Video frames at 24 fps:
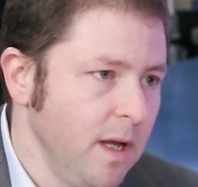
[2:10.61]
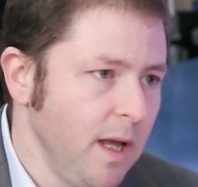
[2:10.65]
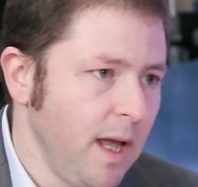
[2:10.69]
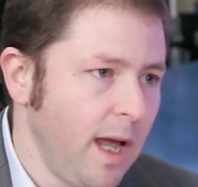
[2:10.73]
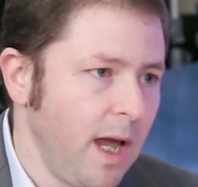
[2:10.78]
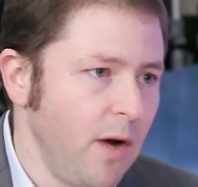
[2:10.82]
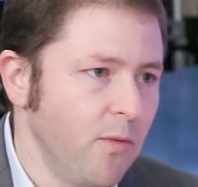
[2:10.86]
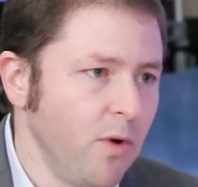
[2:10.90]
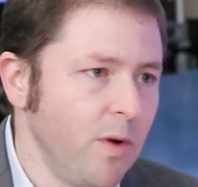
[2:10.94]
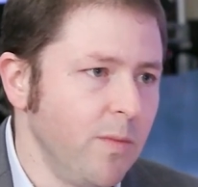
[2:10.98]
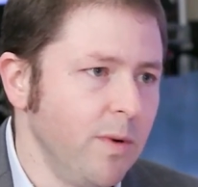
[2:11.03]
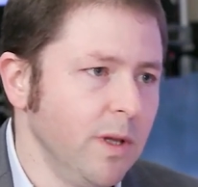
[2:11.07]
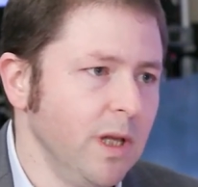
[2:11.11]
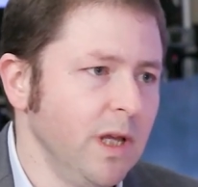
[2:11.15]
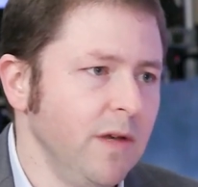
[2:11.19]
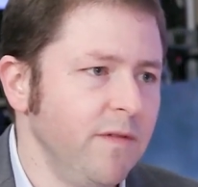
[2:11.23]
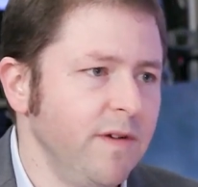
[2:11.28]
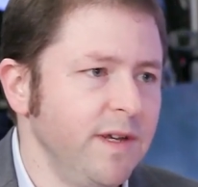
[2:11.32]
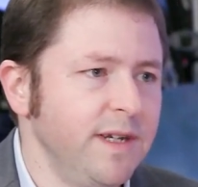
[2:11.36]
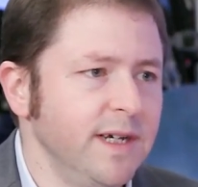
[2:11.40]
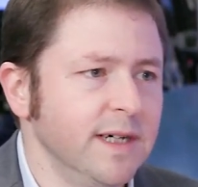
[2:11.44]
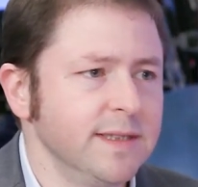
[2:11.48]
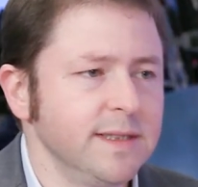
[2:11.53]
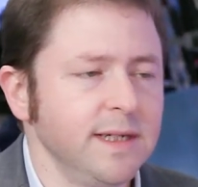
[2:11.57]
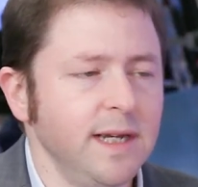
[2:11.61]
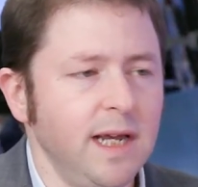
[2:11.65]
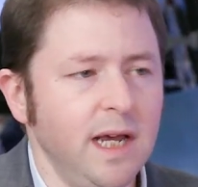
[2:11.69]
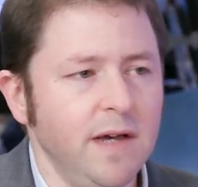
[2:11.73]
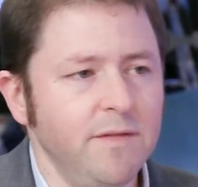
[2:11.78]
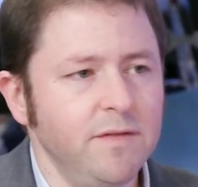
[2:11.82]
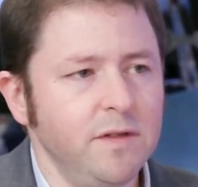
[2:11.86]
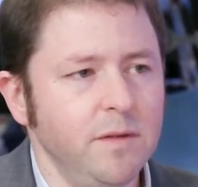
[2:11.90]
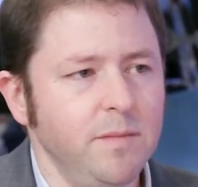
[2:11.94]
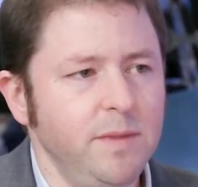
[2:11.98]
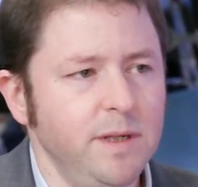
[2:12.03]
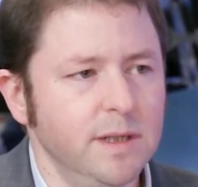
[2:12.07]
And we believe it doesn't
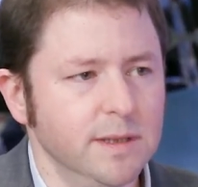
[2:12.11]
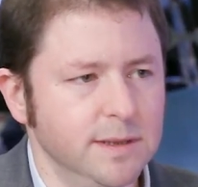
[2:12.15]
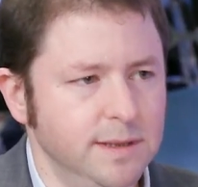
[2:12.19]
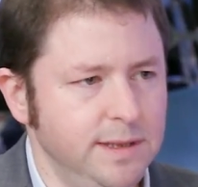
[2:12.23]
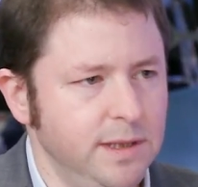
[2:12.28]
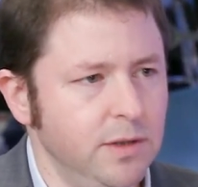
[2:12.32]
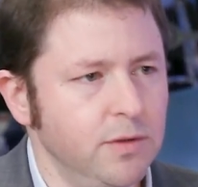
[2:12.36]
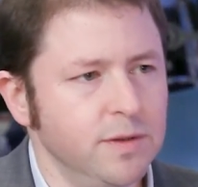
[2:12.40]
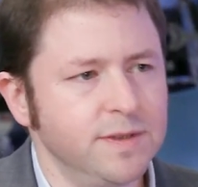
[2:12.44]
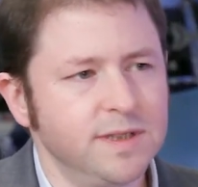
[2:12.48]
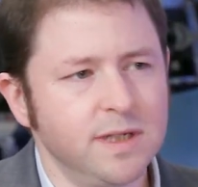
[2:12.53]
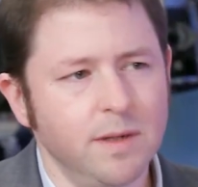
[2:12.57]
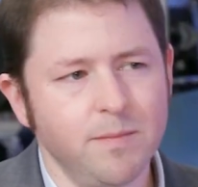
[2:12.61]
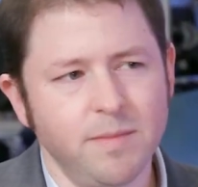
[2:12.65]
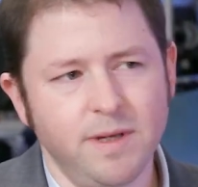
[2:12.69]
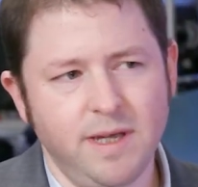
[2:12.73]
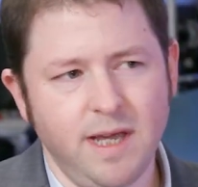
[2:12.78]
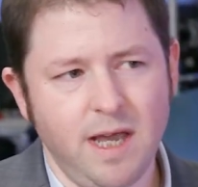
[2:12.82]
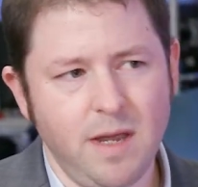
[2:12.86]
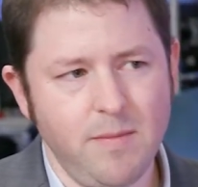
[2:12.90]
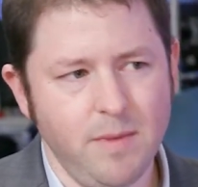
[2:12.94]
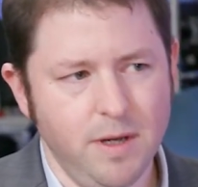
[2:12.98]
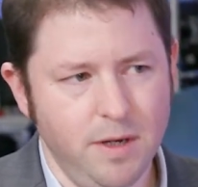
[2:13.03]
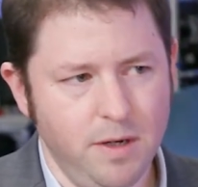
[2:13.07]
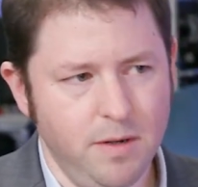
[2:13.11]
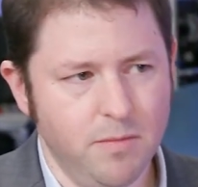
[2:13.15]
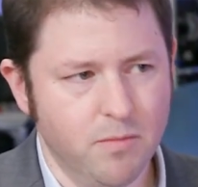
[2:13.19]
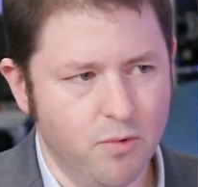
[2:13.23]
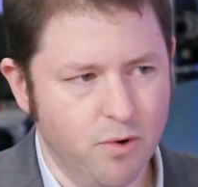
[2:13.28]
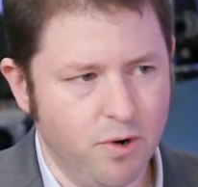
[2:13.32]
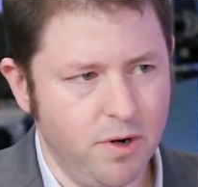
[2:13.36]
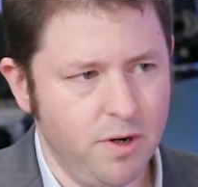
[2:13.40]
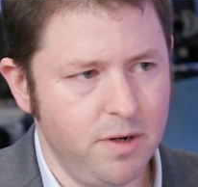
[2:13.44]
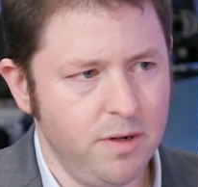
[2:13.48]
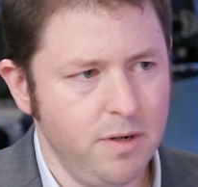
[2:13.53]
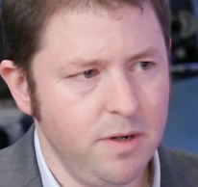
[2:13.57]
have to be a zero-sum game
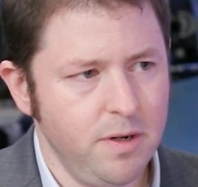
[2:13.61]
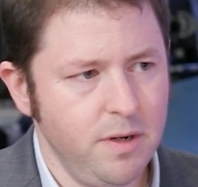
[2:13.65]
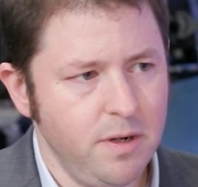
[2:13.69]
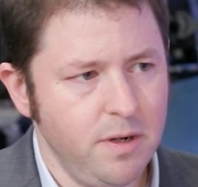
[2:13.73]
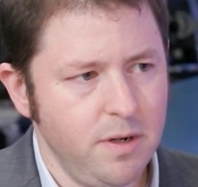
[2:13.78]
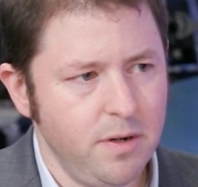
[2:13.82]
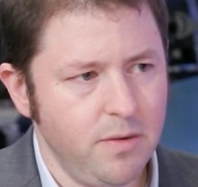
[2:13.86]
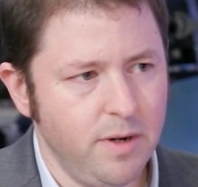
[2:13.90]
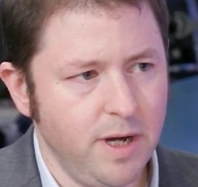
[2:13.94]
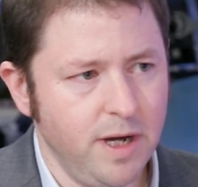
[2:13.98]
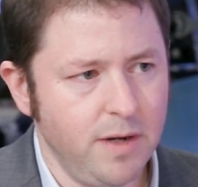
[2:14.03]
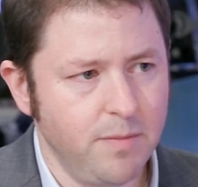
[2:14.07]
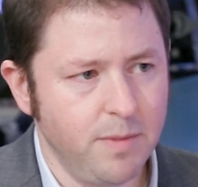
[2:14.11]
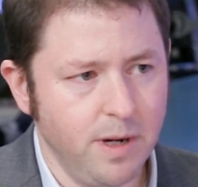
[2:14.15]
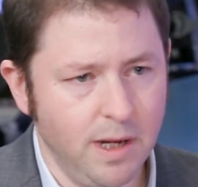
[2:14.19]
anymore, right?